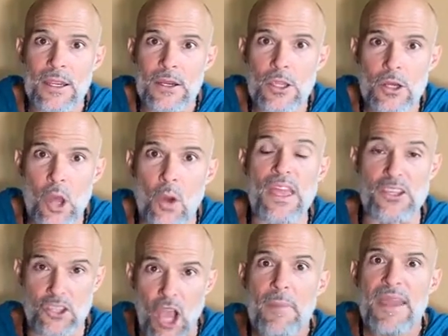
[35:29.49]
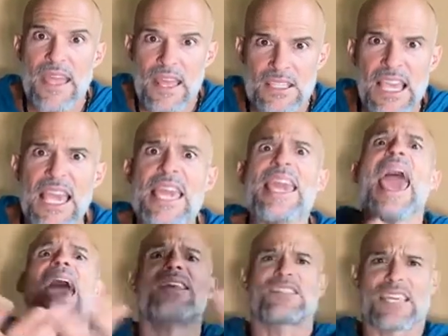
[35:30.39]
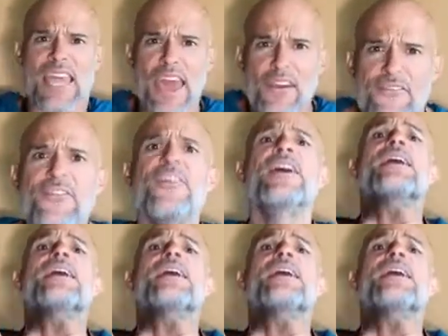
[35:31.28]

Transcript: you know, that's coming. And it's like, yes, give.